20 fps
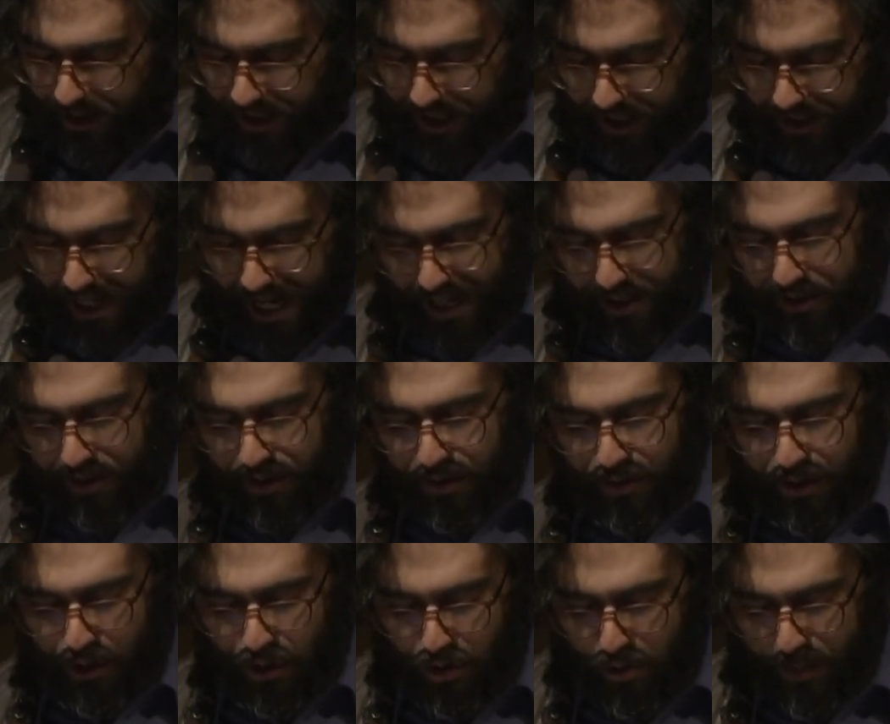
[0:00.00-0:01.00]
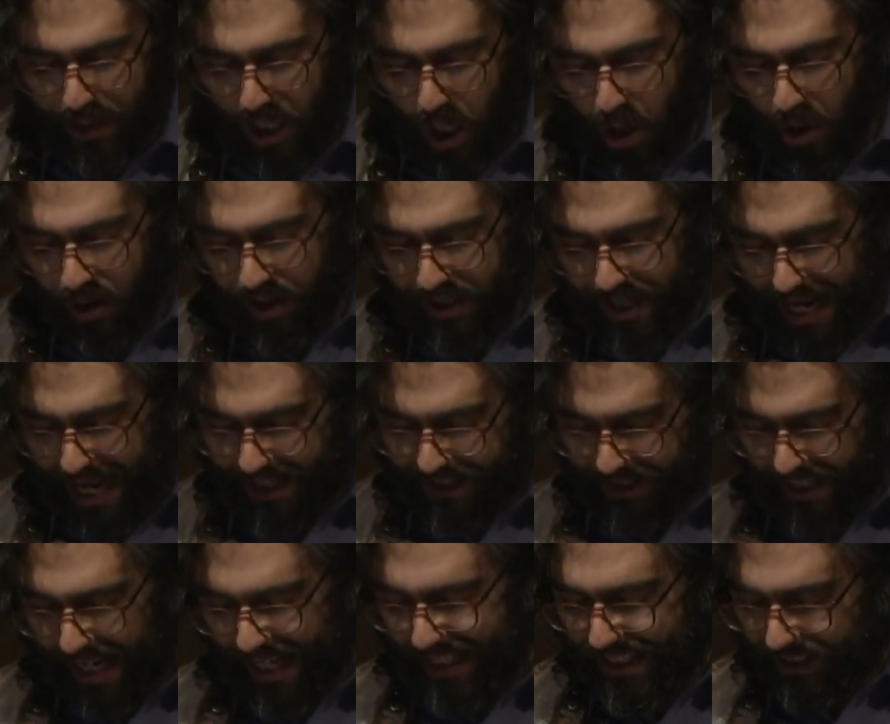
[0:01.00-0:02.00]
can enter the human heart
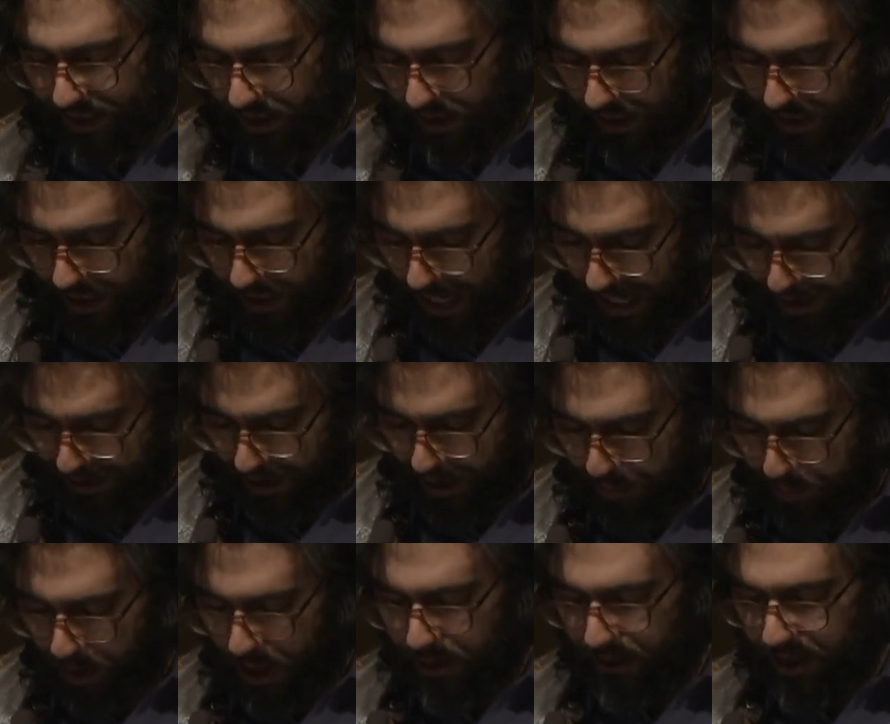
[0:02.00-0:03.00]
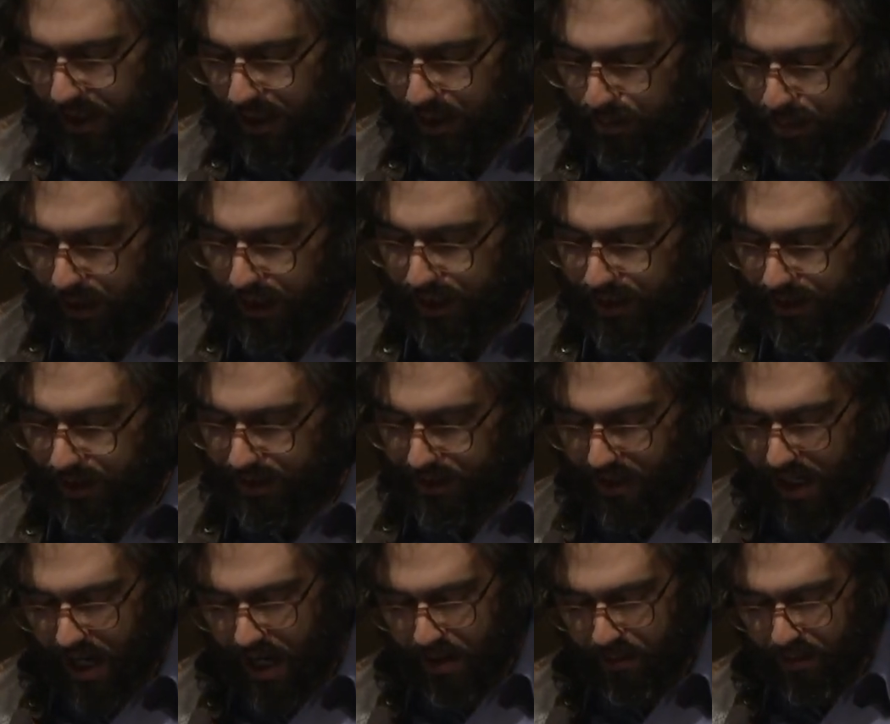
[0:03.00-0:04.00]
as icily as a period placed in
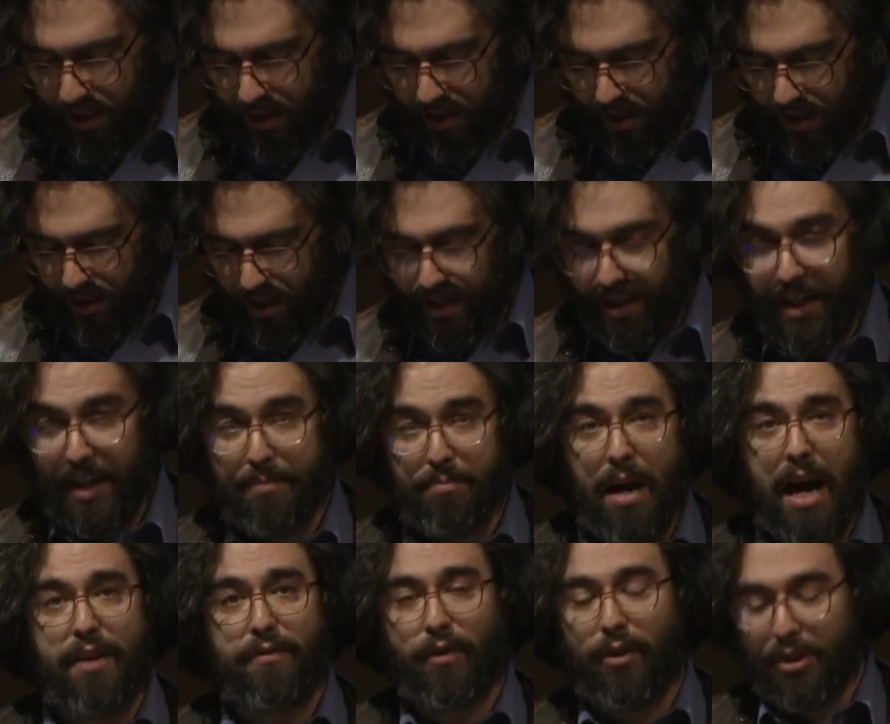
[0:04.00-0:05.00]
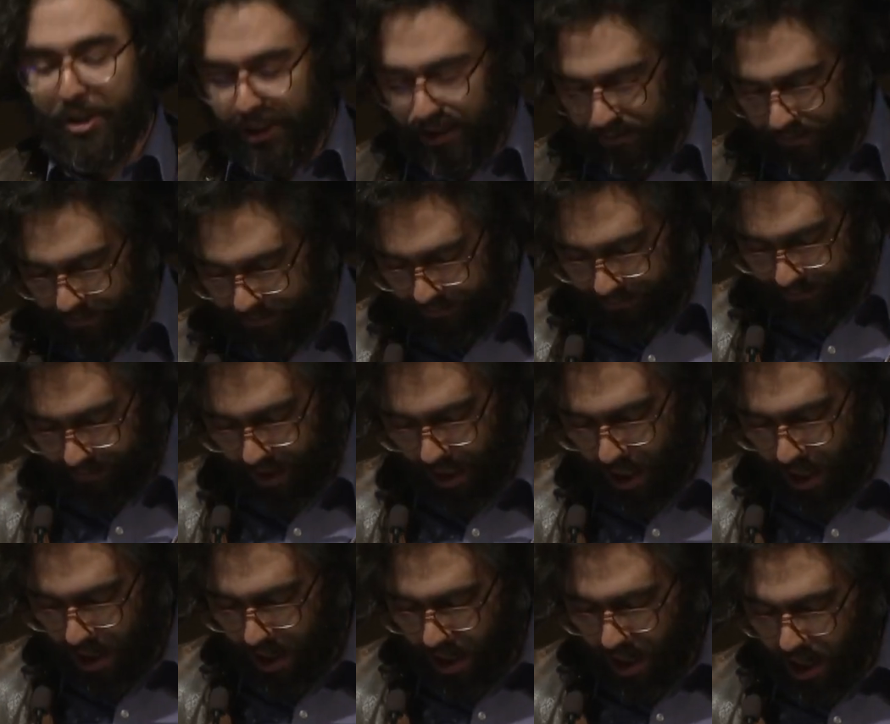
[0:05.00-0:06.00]
time. In my version,
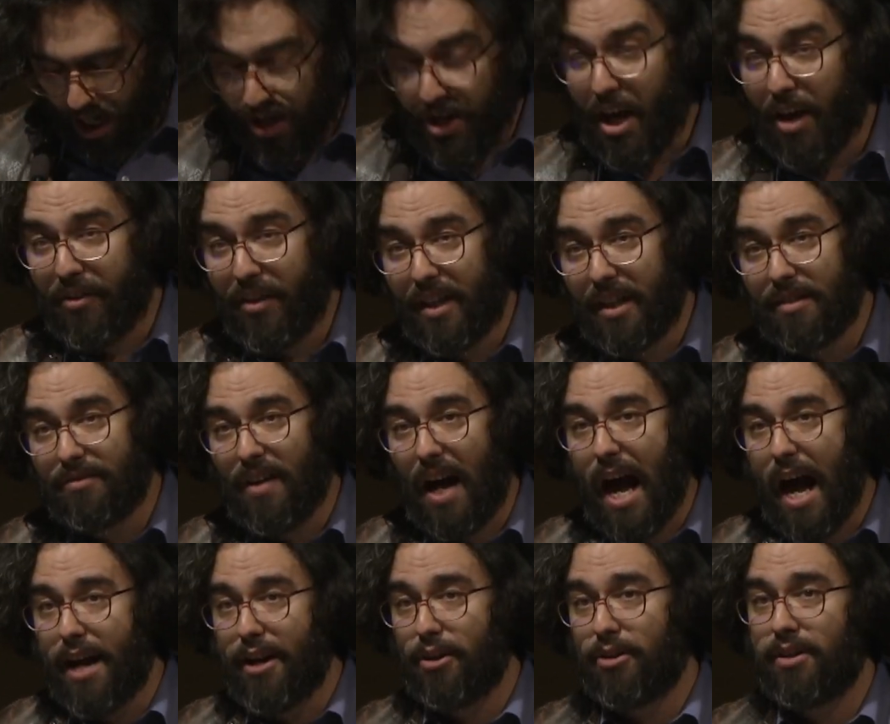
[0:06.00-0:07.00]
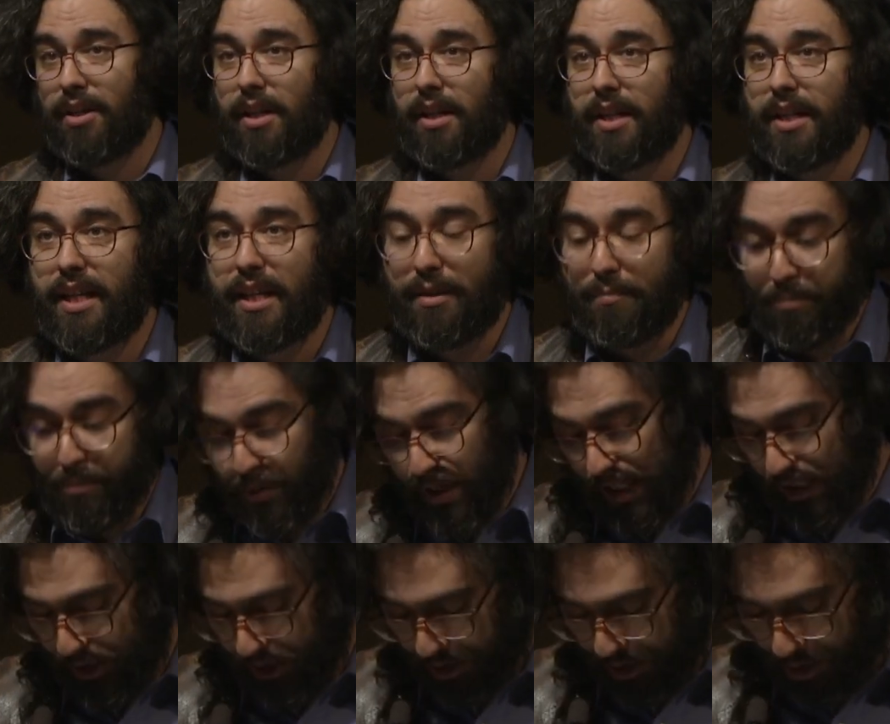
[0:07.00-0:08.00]
nothing of iron can
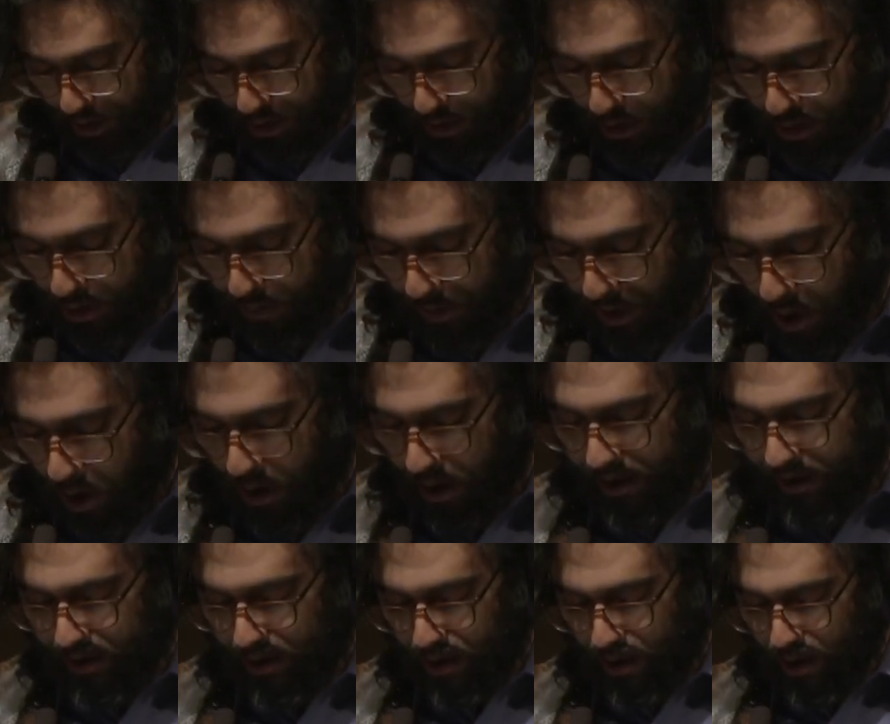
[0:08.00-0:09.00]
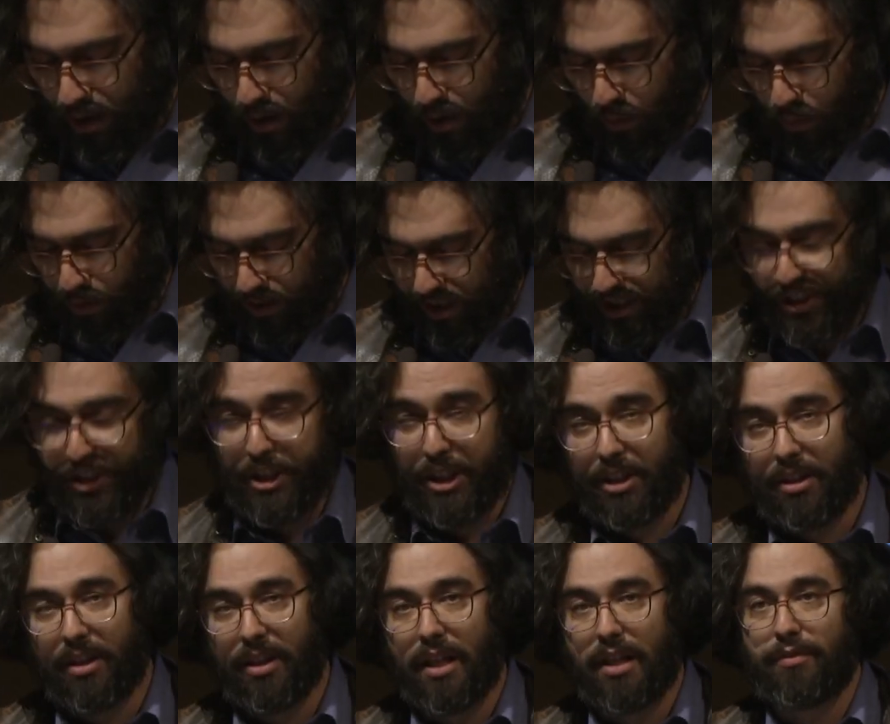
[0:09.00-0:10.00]
breach the human heart with the
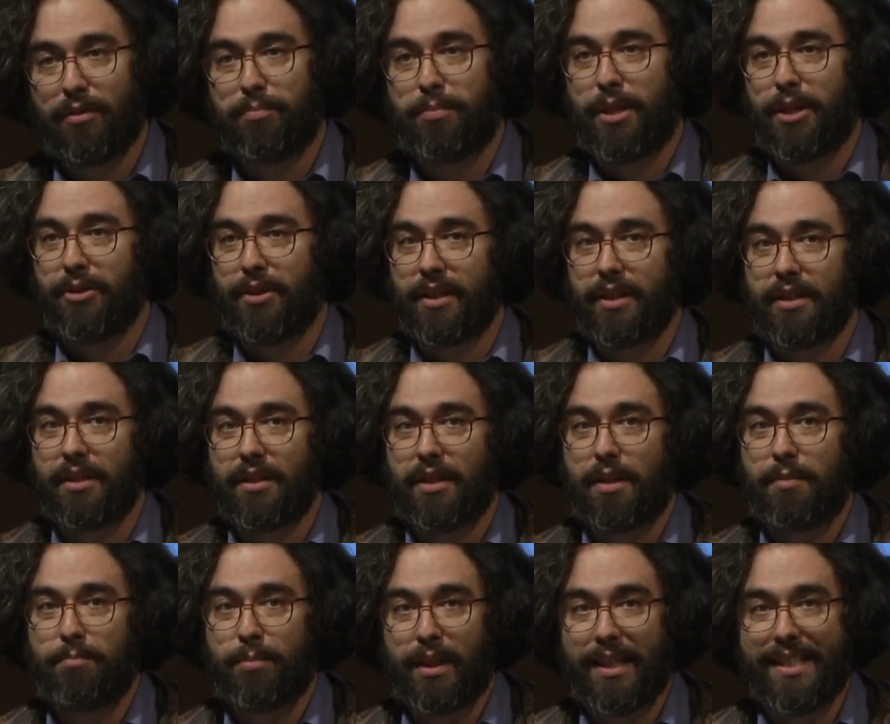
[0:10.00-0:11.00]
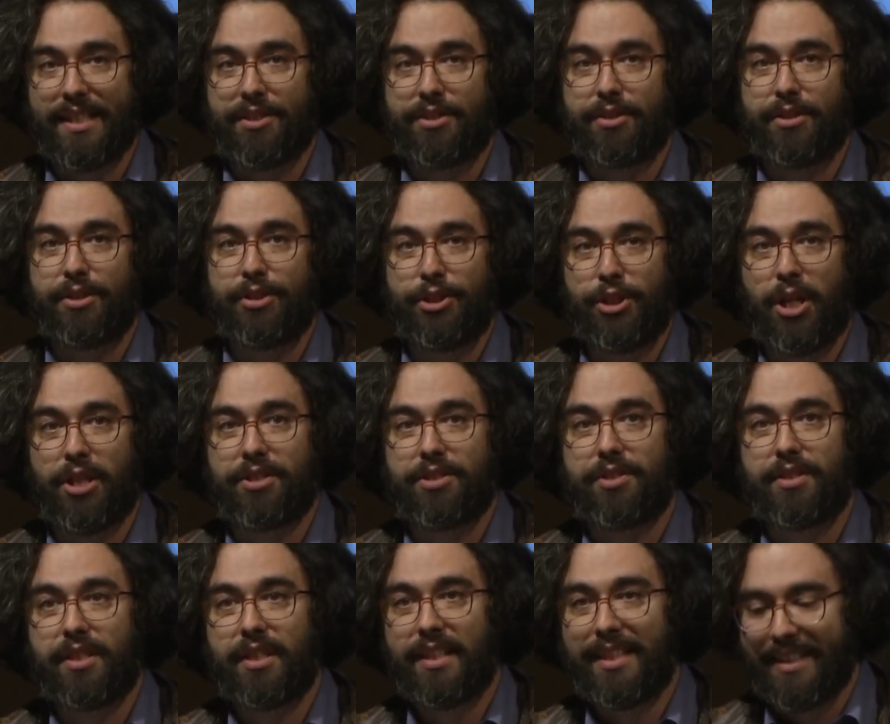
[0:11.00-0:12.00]
chill of a period placed
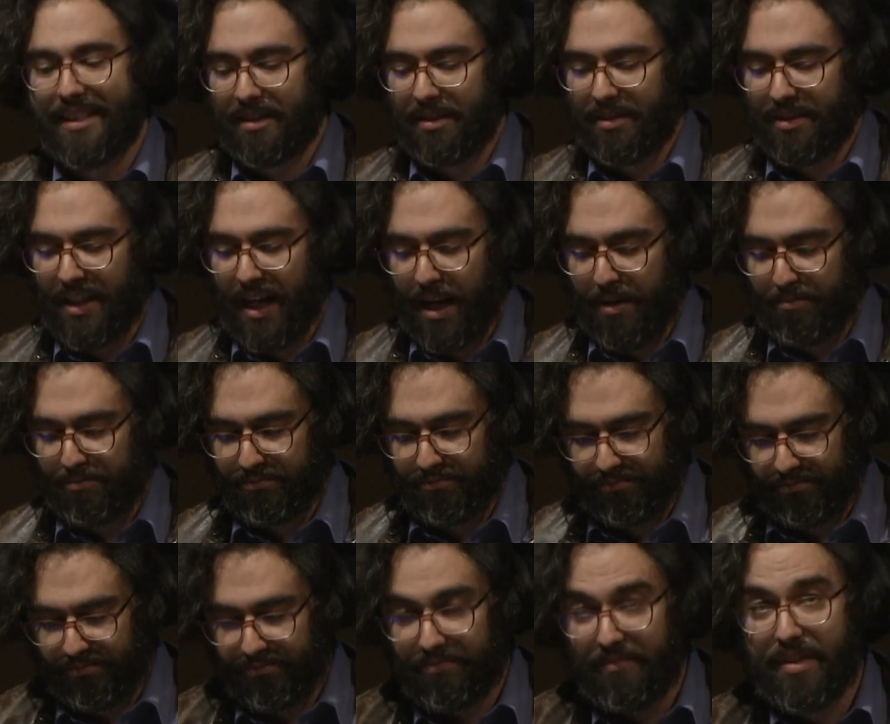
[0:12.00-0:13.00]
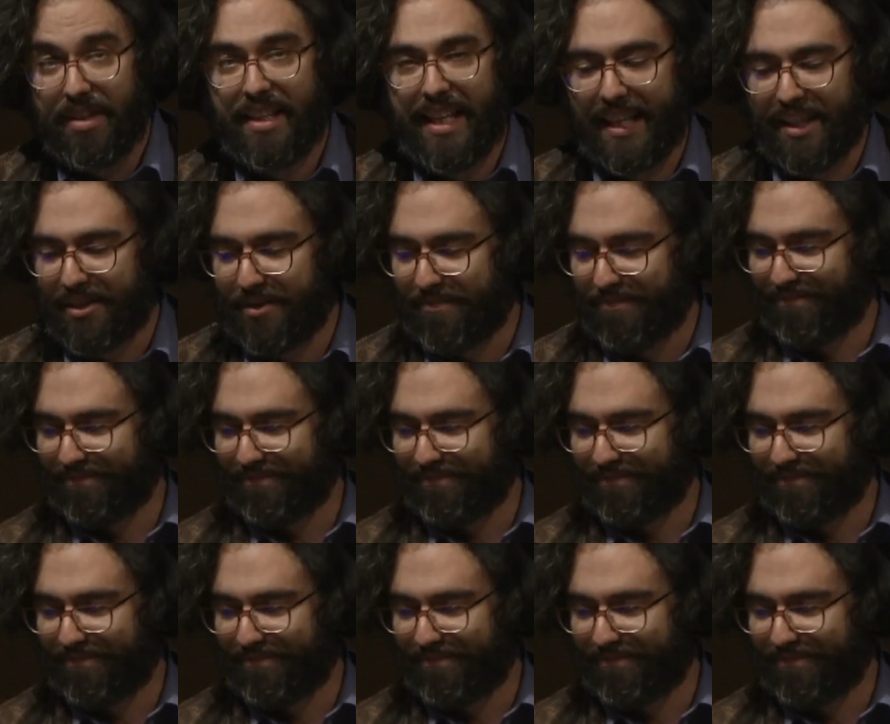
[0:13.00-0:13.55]
just in time. Thanks.